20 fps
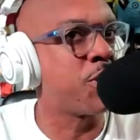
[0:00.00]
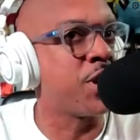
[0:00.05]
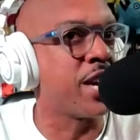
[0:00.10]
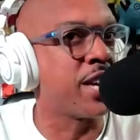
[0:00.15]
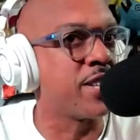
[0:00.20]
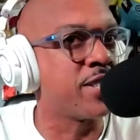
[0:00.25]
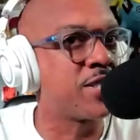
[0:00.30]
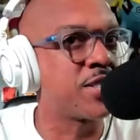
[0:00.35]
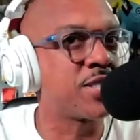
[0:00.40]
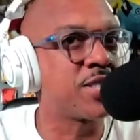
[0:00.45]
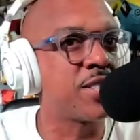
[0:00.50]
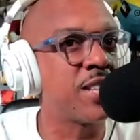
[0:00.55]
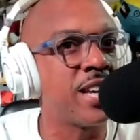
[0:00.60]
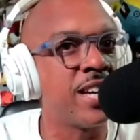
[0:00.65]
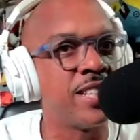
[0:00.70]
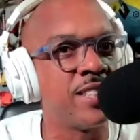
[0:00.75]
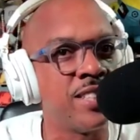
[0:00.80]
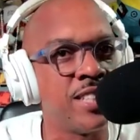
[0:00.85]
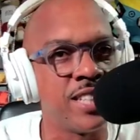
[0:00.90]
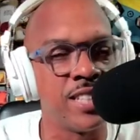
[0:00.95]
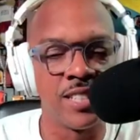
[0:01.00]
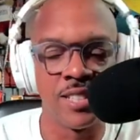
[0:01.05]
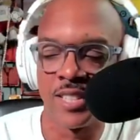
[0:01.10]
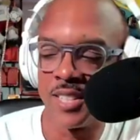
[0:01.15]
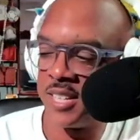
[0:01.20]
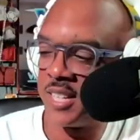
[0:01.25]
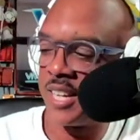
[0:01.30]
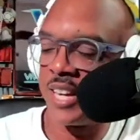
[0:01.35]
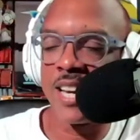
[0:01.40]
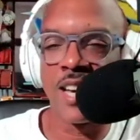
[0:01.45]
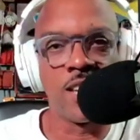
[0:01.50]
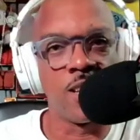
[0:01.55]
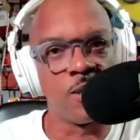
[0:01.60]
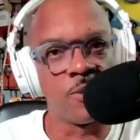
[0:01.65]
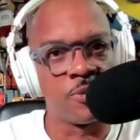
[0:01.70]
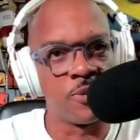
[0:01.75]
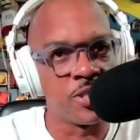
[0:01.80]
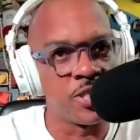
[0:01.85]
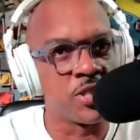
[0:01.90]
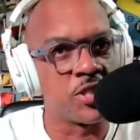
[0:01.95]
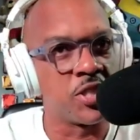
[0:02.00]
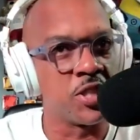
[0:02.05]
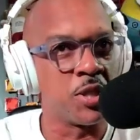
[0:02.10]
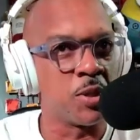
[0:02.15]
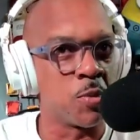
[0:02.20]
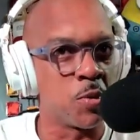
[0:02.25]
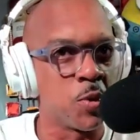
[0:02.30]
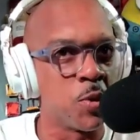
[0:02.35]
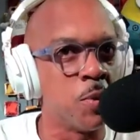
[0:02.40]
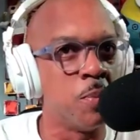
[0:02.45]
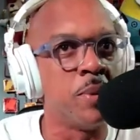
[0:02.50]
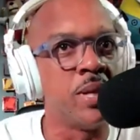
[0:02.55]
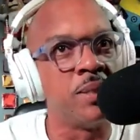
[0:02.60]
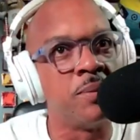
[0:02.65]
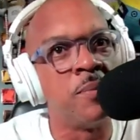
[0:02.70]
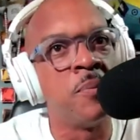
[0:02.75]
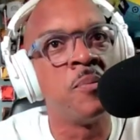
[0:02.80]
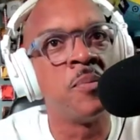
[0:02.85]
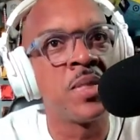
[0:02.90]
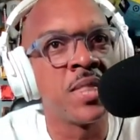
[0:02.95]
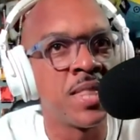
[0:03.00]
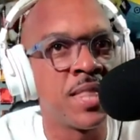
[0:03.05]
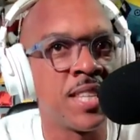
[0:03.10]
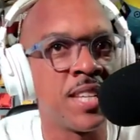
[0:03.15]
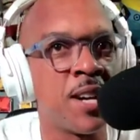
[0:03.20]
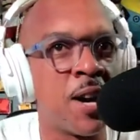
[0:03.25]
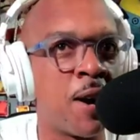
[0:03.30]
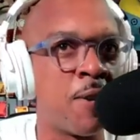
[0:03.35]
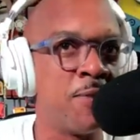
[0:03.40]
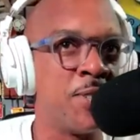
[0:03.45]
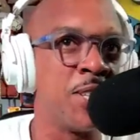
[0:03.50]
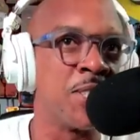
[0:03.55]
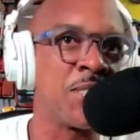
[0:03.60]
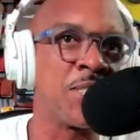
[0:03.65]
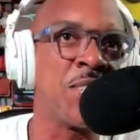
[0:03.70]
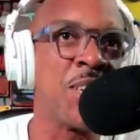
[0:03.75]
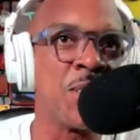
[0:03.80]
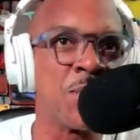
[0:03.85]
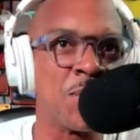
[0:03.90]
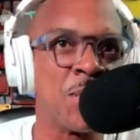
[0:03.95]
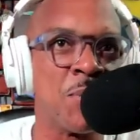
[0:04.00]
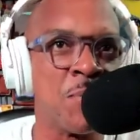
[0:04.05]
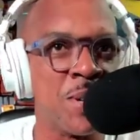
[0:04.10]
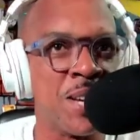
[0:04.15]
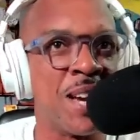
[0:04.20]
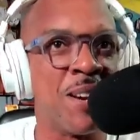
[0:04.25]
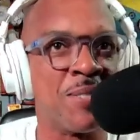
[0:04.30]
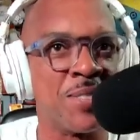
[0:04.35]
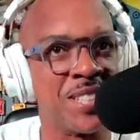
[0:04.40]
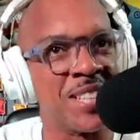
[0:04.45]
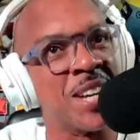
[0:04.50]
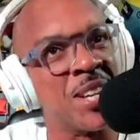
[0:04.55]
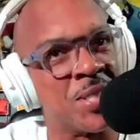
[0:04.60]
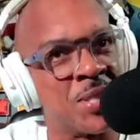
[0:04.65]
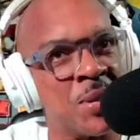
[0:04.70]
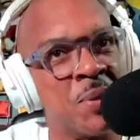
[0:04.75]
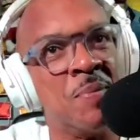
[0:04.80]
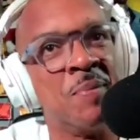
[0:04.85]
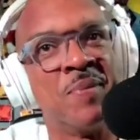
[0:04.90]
things and the elephants in the room and the obvious things that we have to get to.